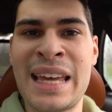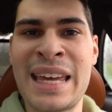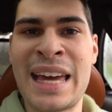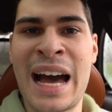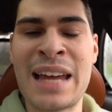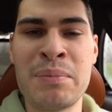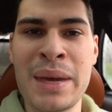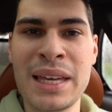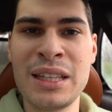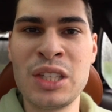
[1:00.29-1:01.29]
a guide,
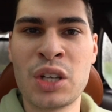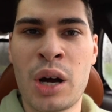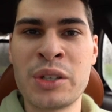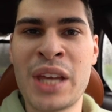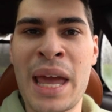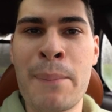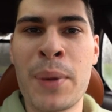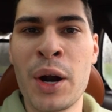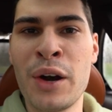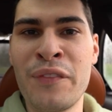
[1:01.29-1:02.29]
making these cars a
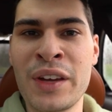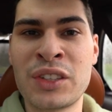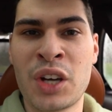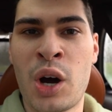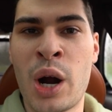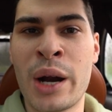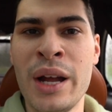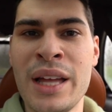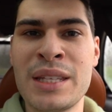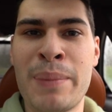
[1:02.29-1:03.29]
perfect car
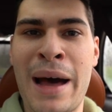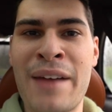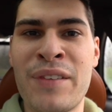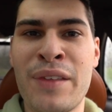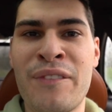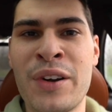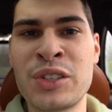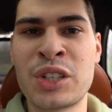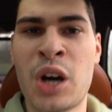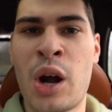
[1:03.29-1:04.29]
to buy for the
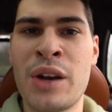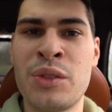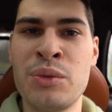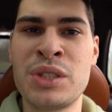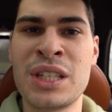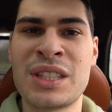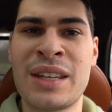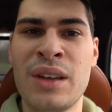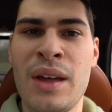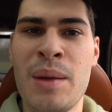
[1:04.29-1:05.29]
first car enthusiast
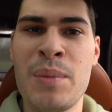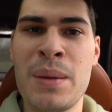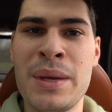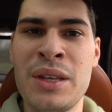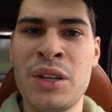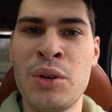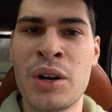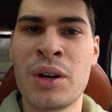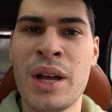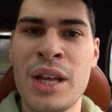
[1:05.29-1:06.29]
that maybe
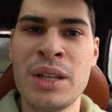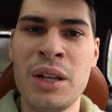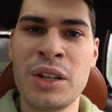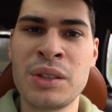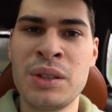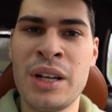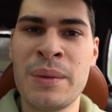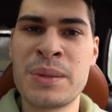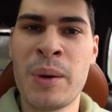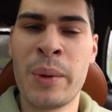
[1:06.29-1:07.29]
you're a little
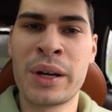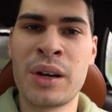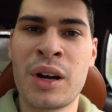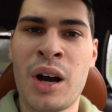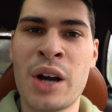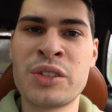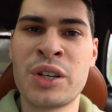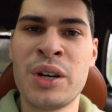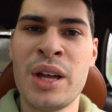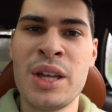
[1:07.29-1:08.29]
nervous about working on cars
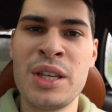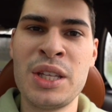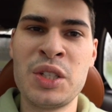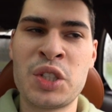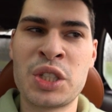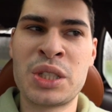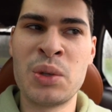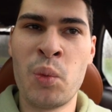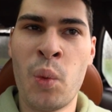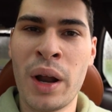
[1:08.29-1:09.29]
or just
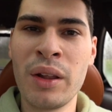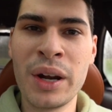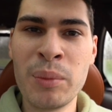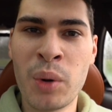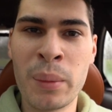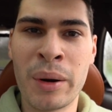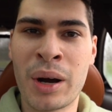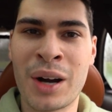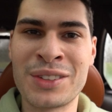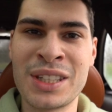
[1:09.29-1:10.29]
want to learn more about
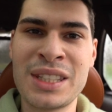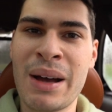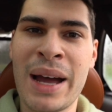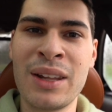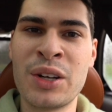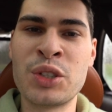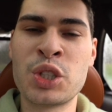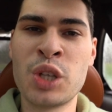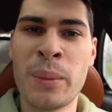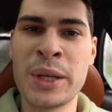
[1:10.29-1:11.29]
cars. This is how I learned
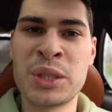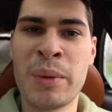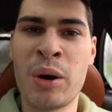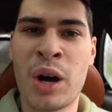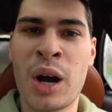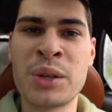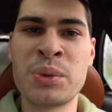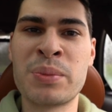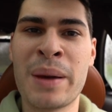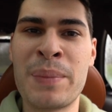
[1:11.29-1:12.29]
so much about cars,
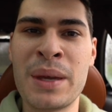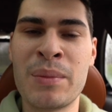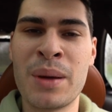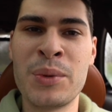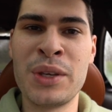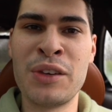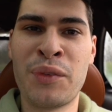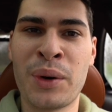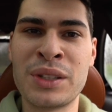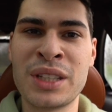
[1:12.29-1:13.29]
was my BMW
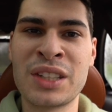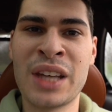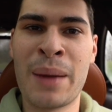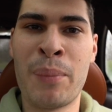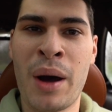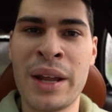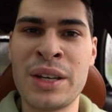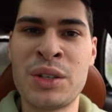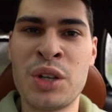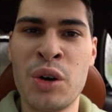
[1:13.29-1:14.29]
e46. I bought
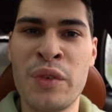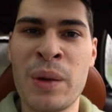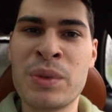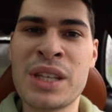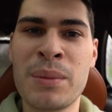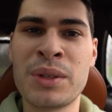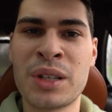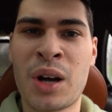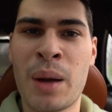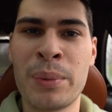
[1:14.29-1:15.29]
it, dove in, was able to
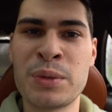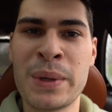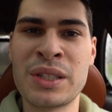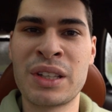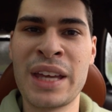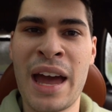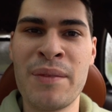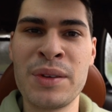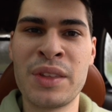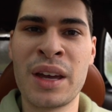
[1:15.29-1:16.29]
accomplish basically
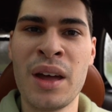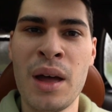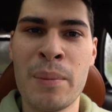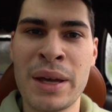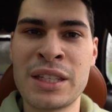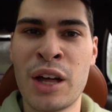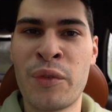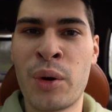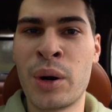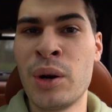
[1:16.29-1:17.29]
everything
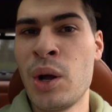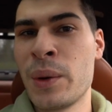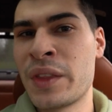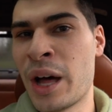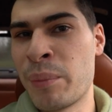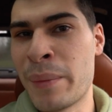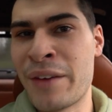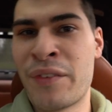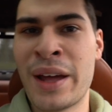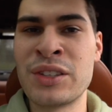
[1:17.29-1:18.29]
myself or with the help of
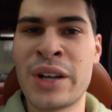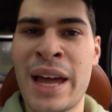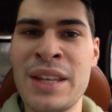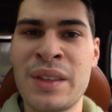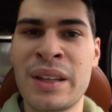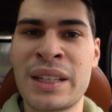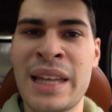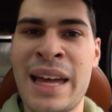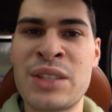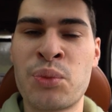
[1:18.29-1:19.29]
my friends or anything like
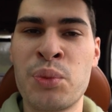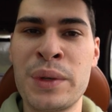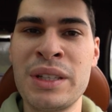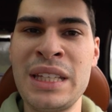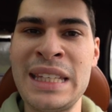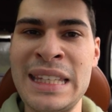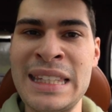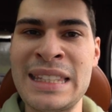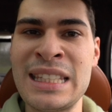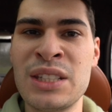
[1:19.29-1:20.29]
that. It's really
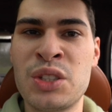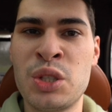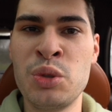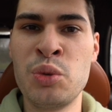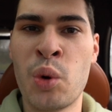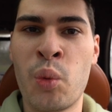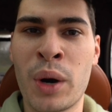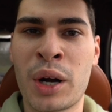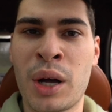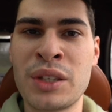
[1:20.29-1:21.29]
easy to
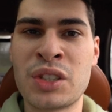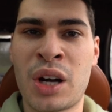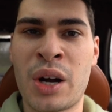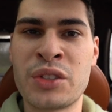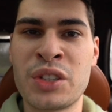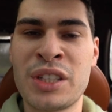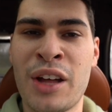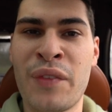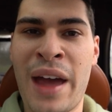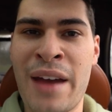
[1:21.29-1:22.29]
work on these cars
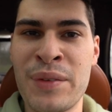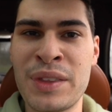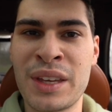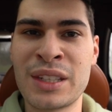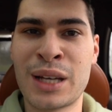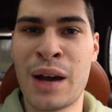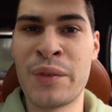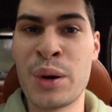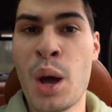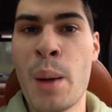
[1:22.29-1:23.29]
yourself. Everything is
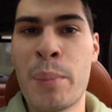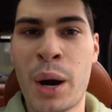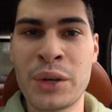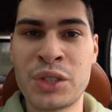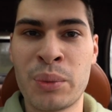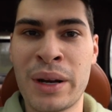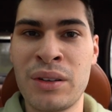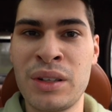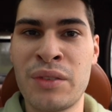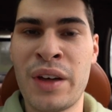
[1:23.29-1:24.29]
covered. Parts are
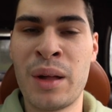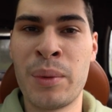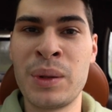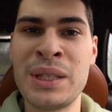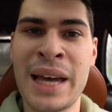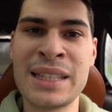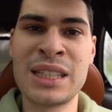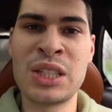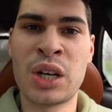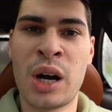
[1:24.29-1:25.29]
readily available. Yes,
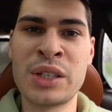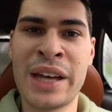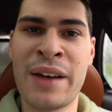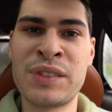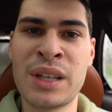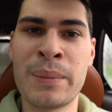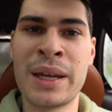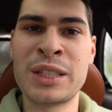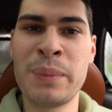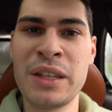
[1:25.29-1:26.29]
these cars have some
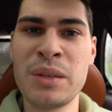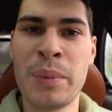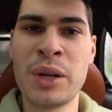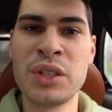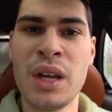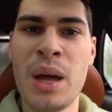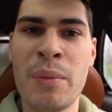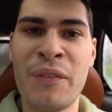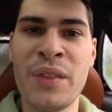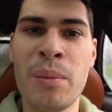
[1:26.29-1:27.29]
expensive parts,
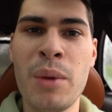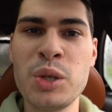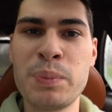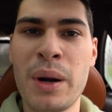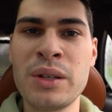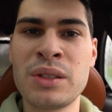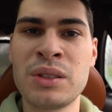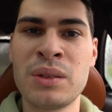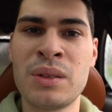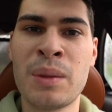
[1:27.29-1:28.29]
but for the most part,
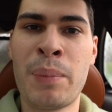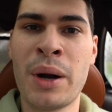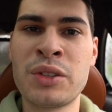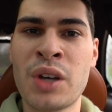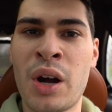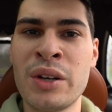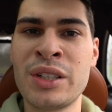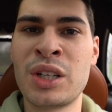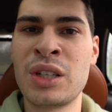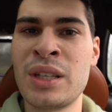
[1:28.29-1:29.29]
the parts aren't
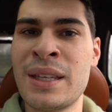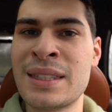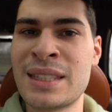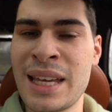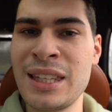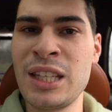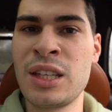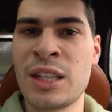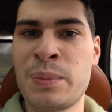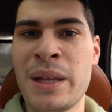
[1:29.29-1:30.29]
insanely
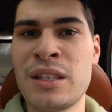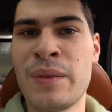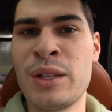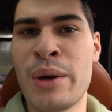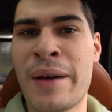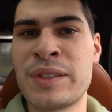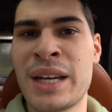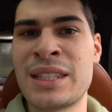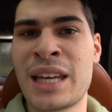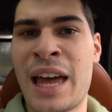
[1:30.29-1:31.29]
expensive, and you have
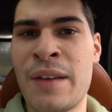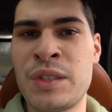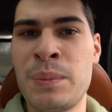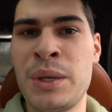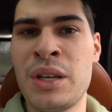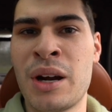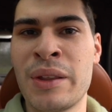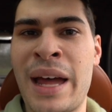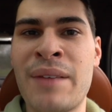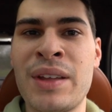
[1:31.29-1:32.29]
sites like FCP Euro
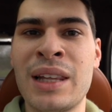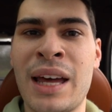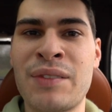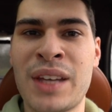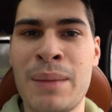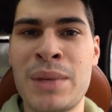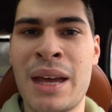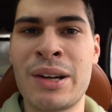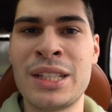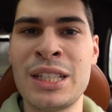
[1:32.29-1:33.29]
that have a lifetime
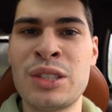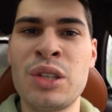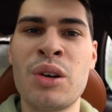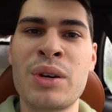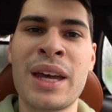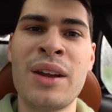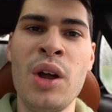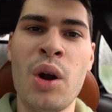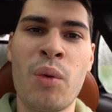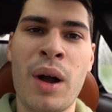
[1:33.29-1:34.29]
guarantee so you don't get
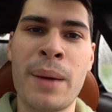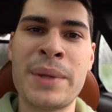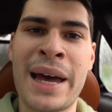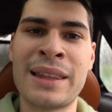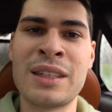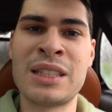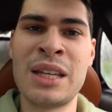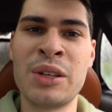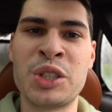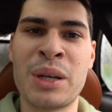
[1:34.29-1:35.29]
robbed at the
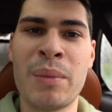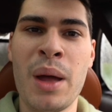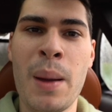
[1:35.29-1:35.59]
dealership.